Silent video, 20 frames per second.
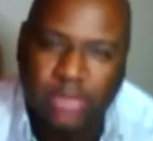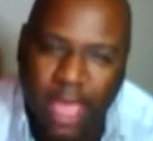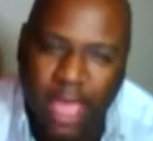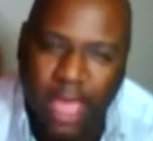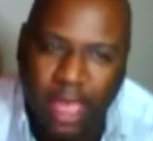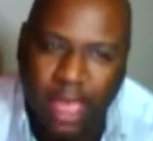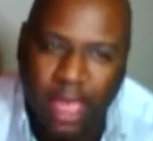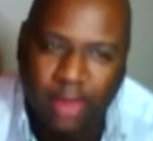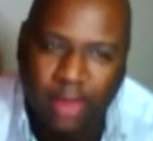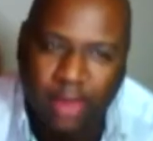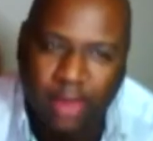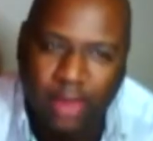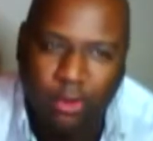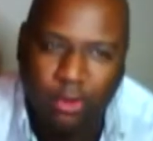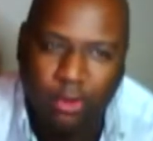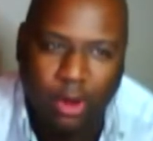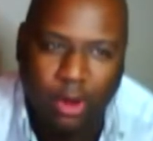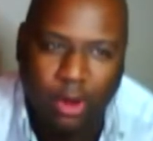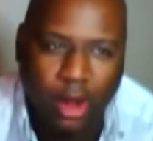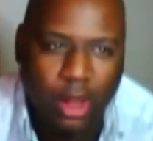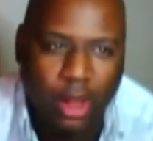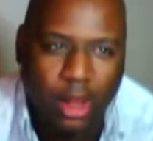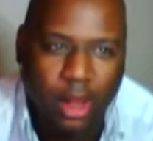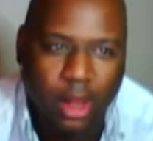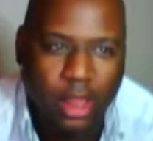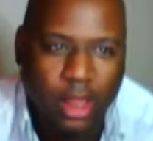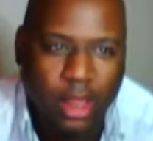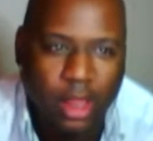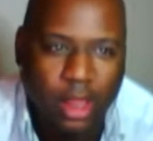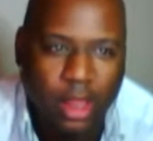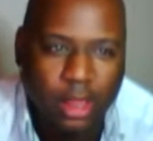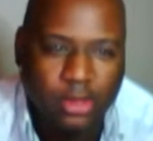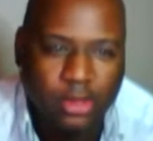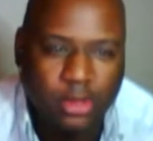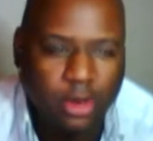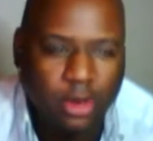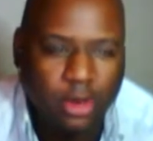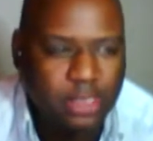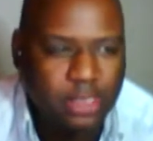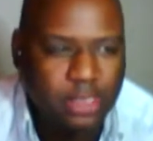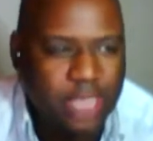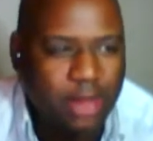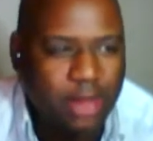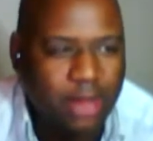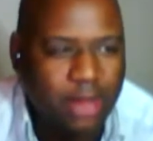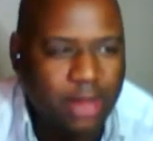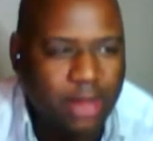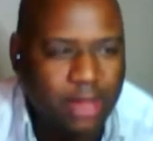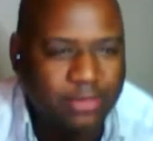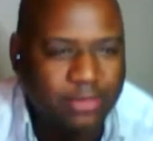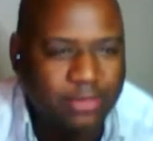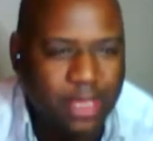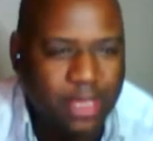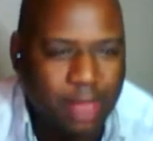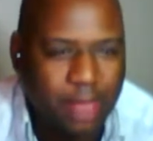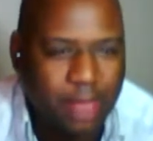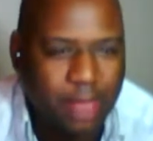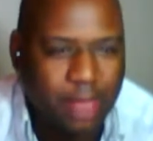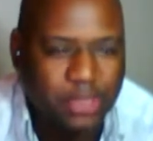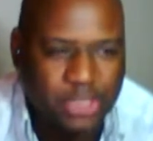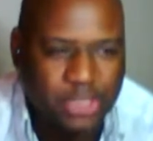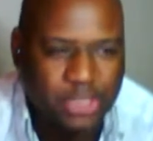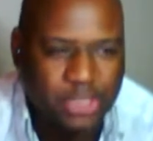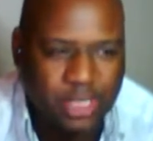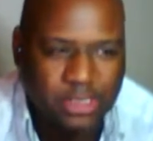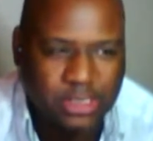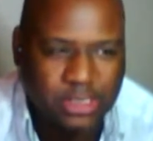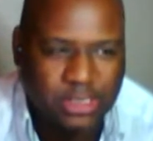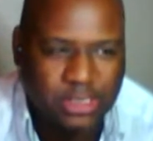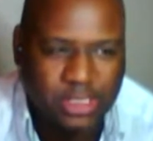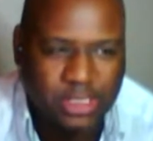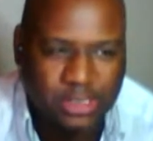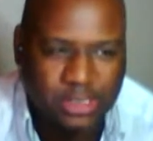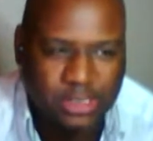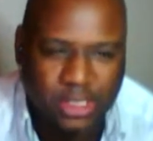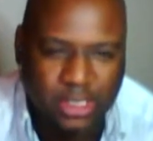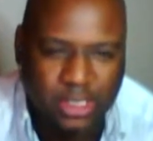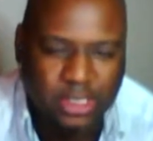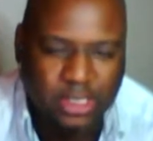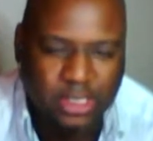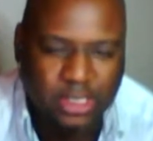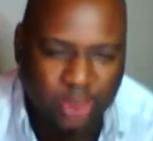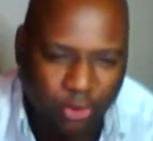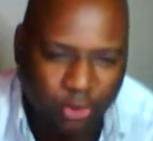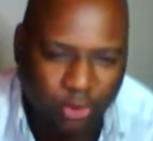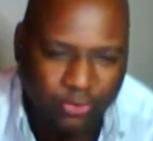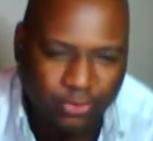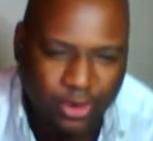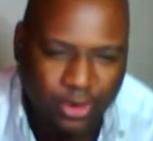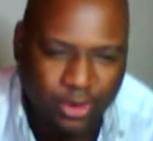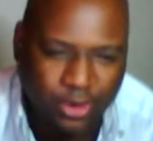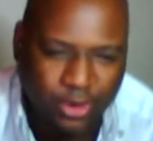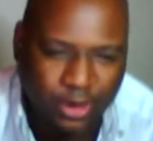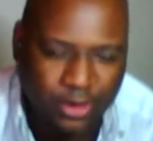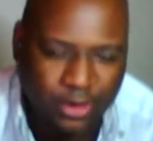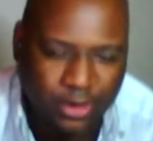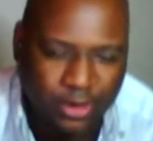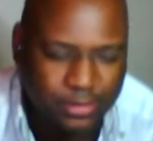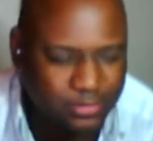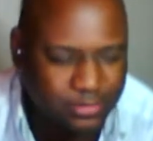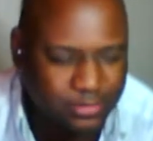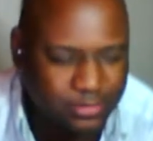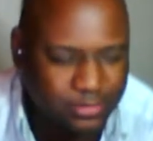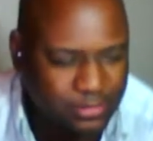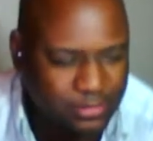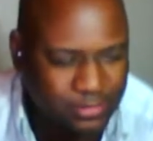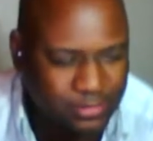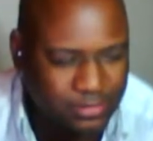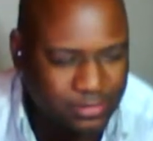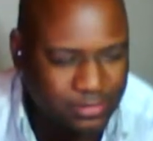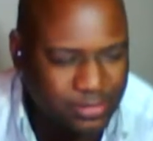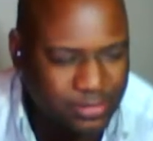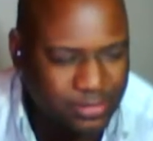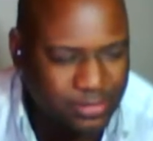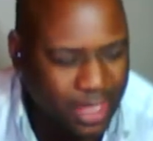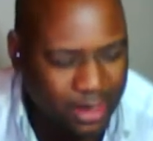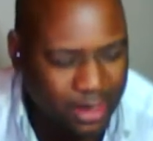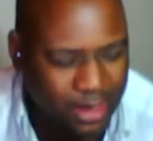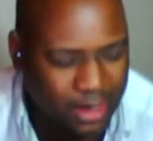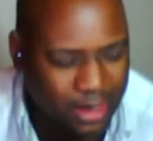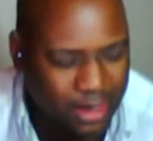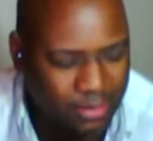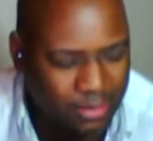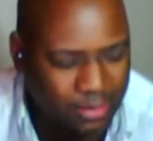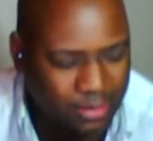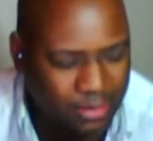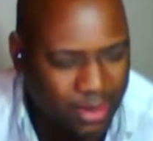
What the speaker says: die, or your entire life cannot be judged until it's over? I don't